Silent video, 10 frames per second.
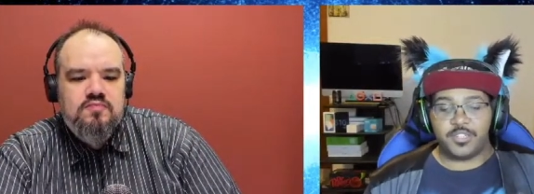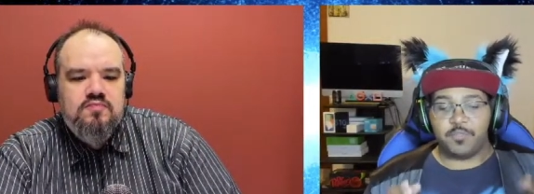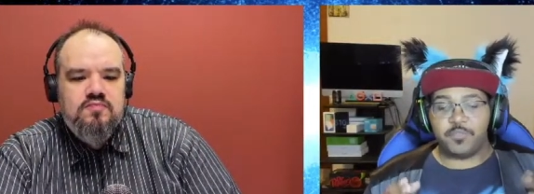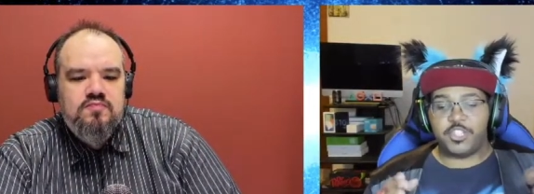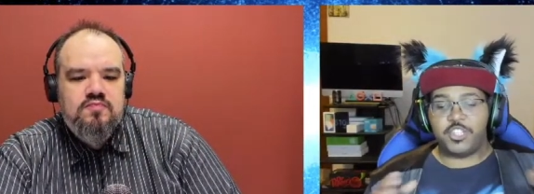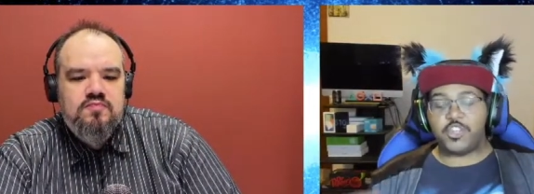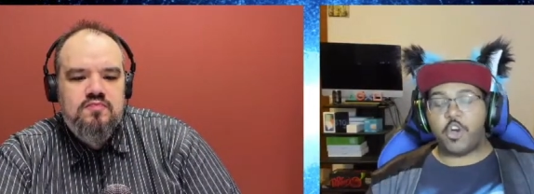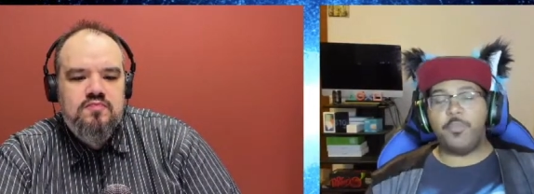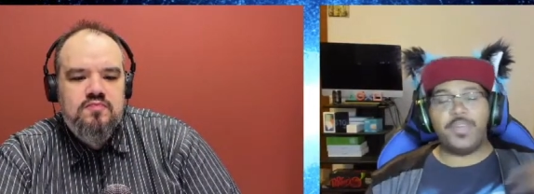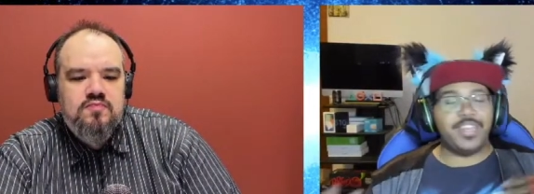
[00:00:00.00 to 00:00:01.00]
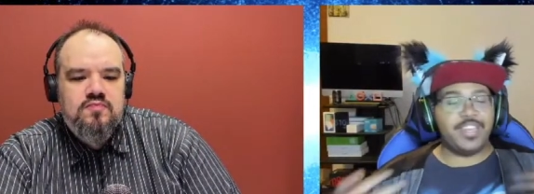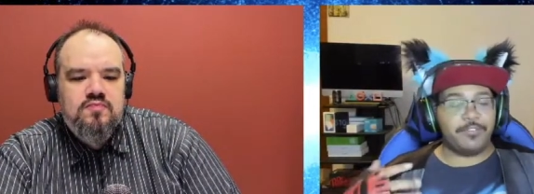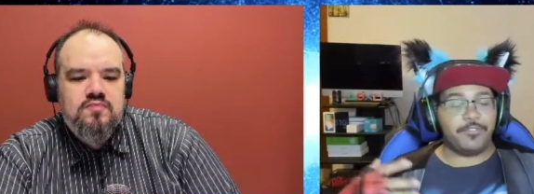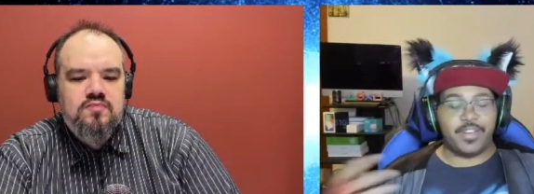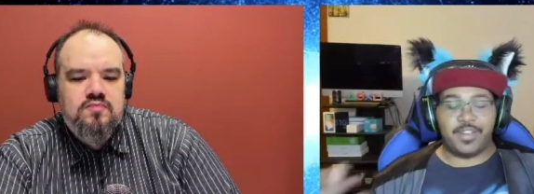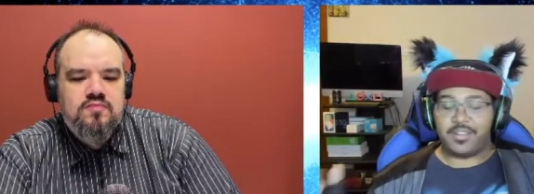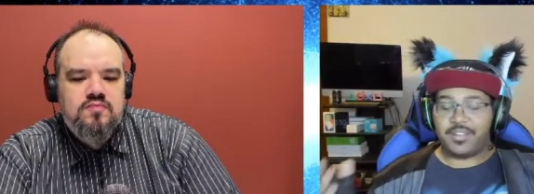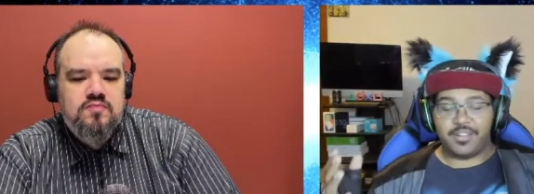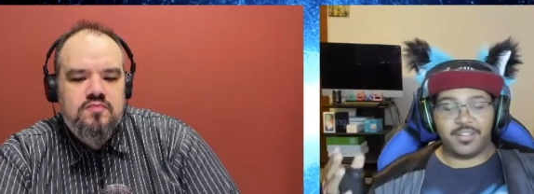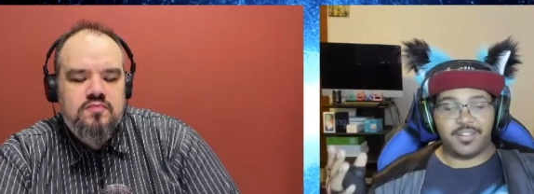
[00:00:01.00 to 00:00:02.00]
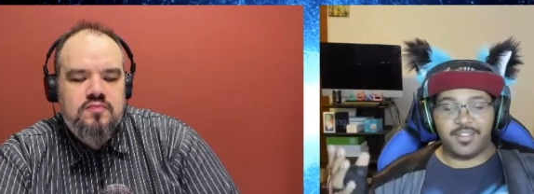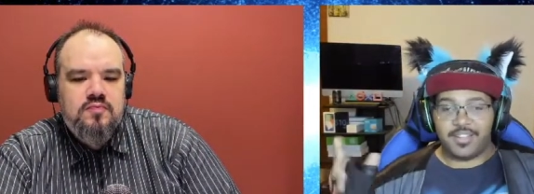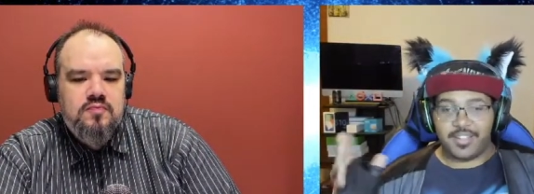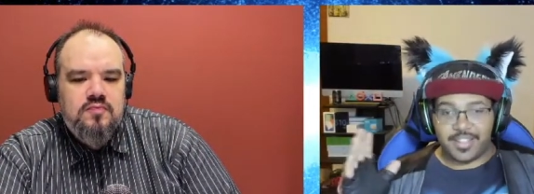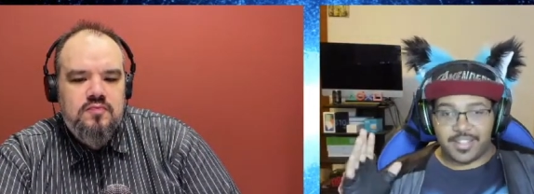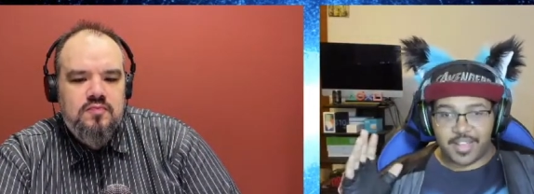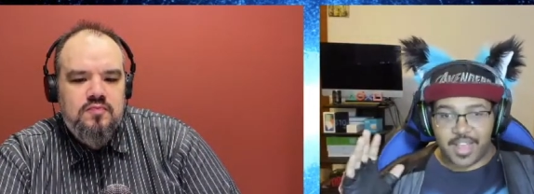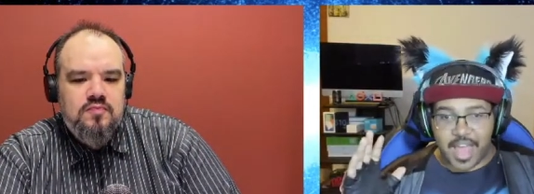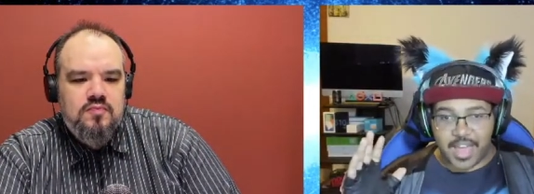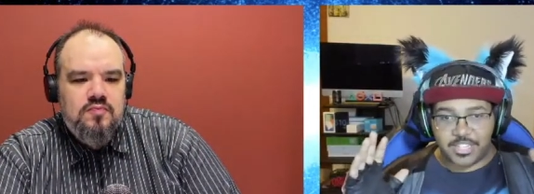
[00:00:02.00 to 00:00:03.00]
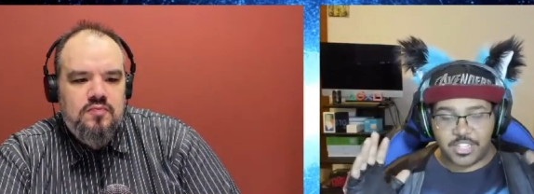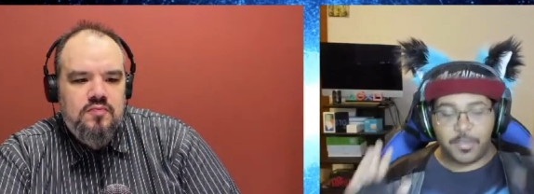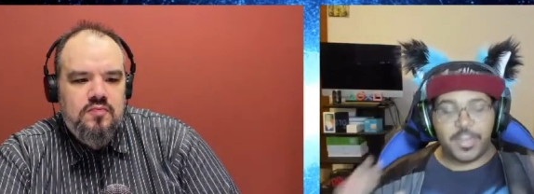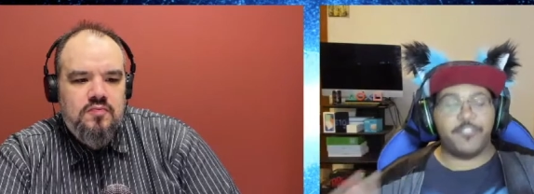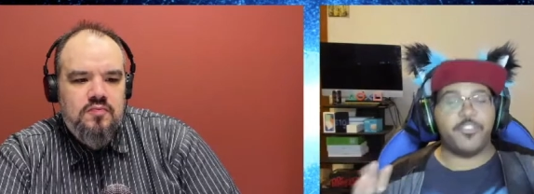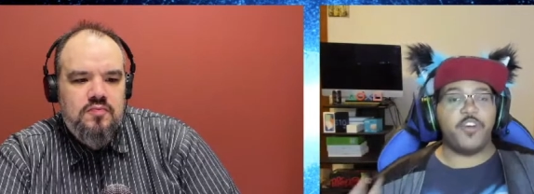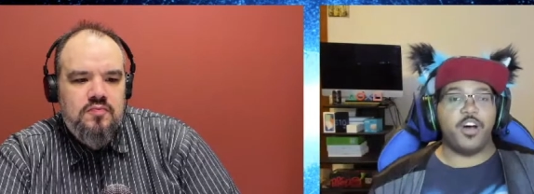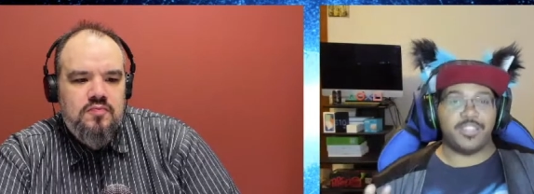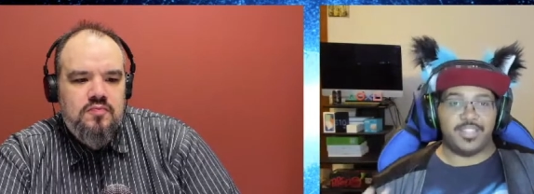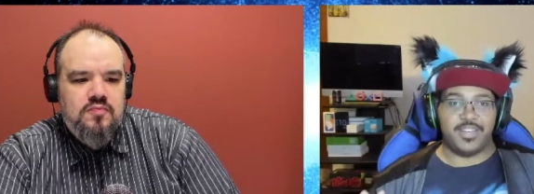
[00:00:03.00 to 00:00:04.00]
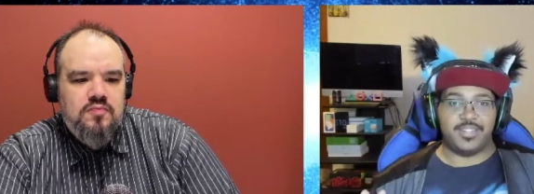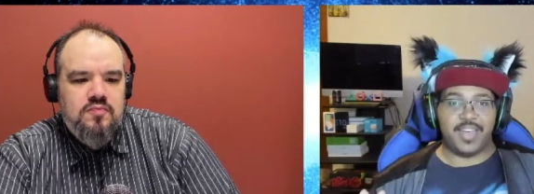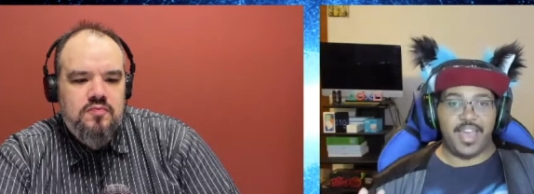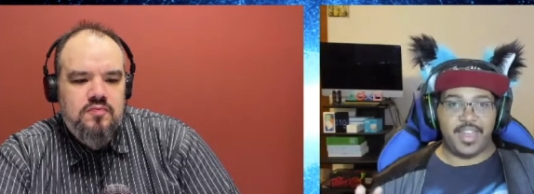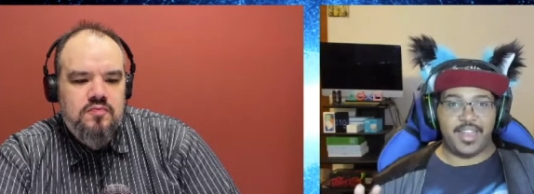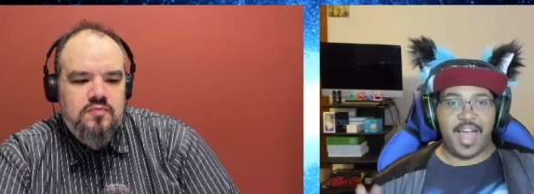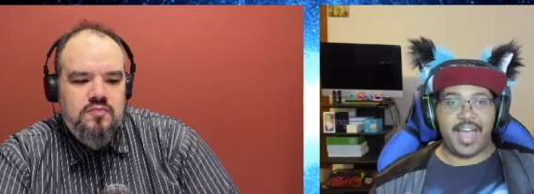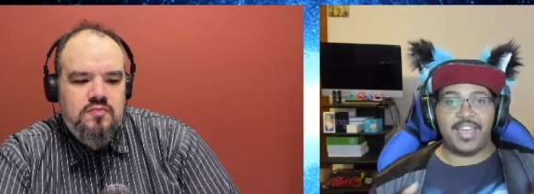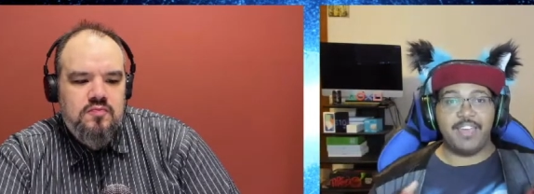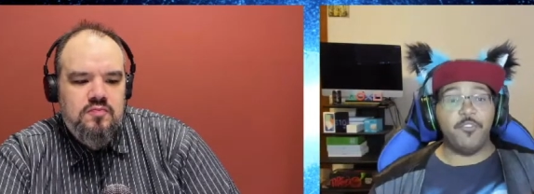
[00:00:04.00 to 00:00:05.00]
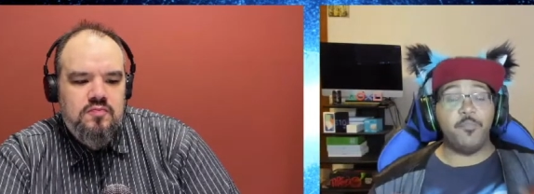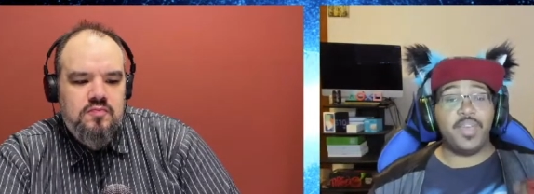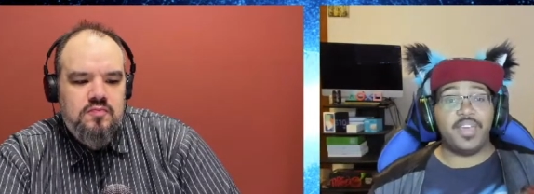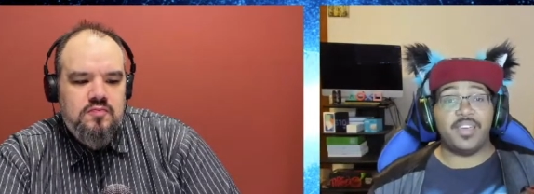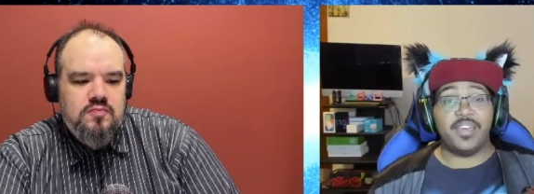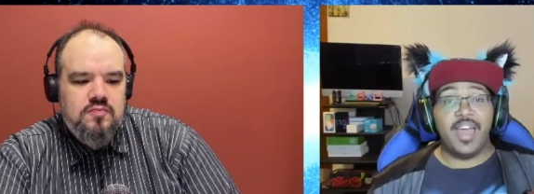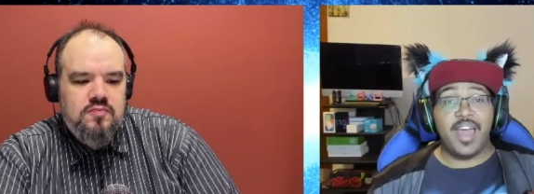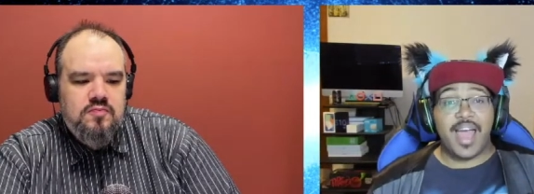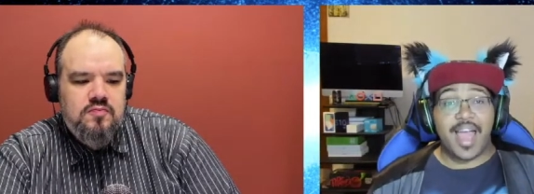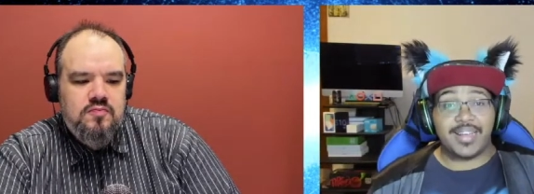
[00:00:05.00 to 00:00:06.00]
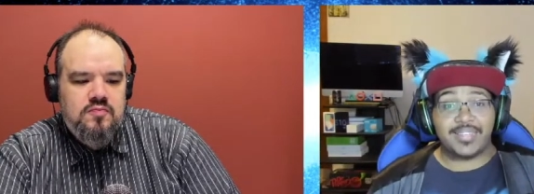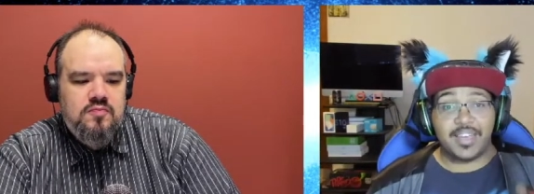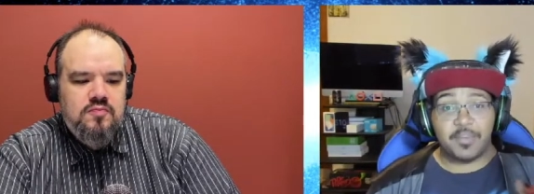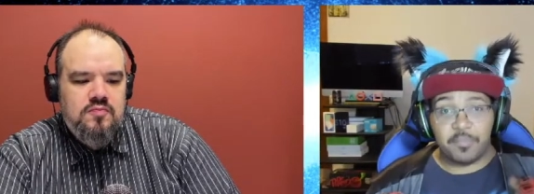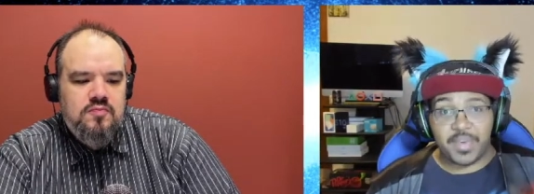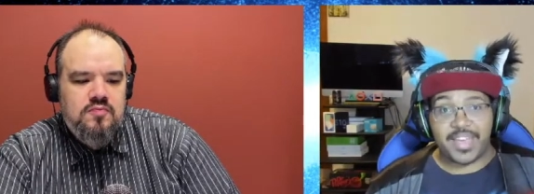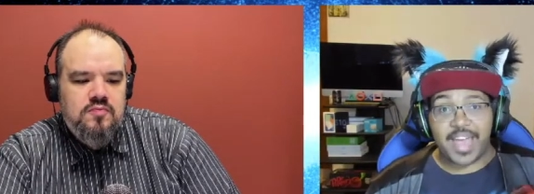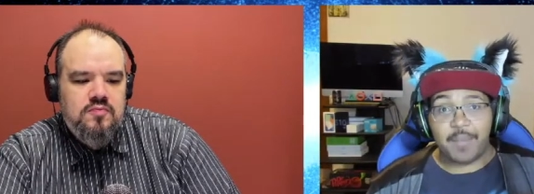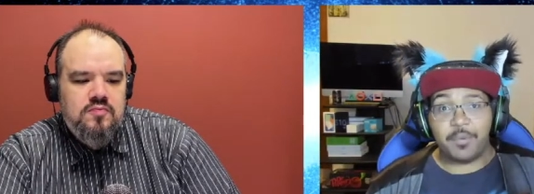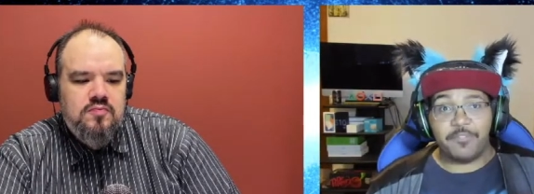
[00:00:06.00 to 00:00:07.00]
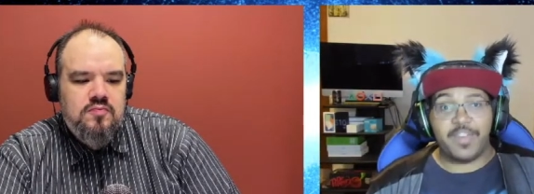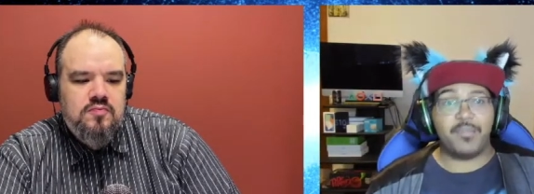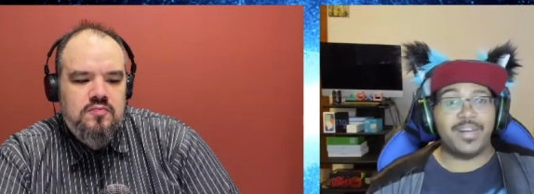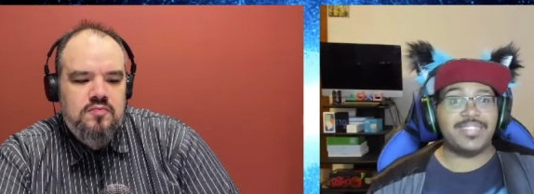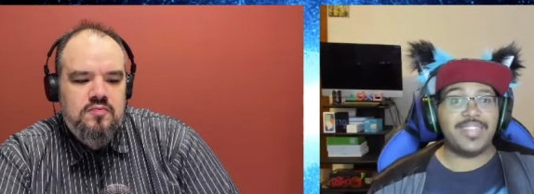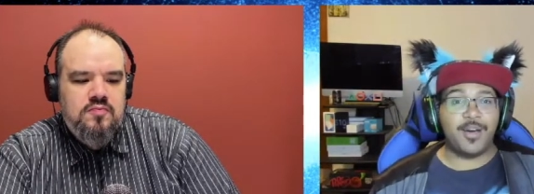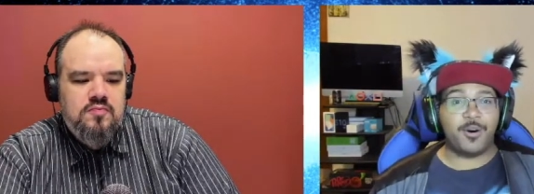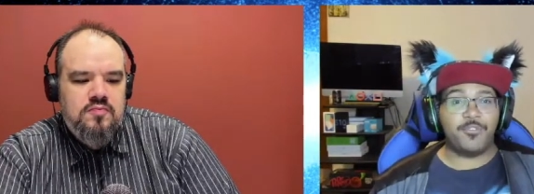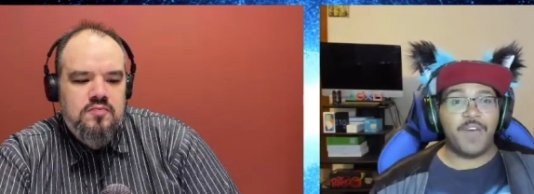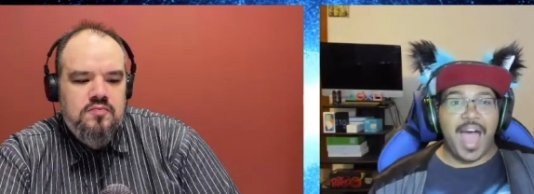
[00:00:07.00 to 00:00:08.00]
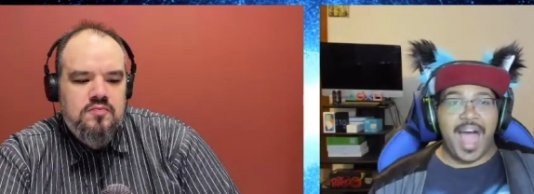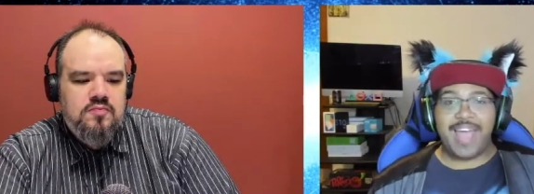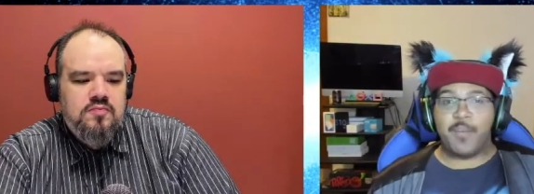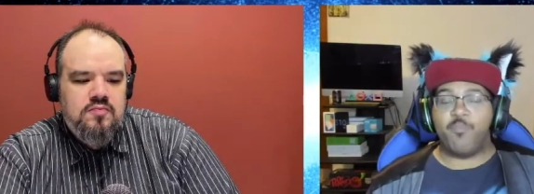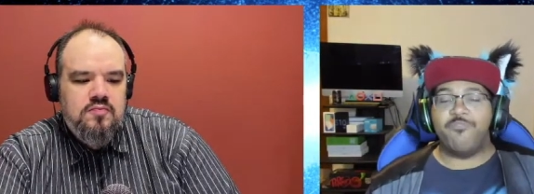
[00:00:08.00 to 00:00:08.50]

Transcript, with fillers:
Speaker 1: so many different so many different thoughts on this. And even me, as a big Apple fan myself, I'm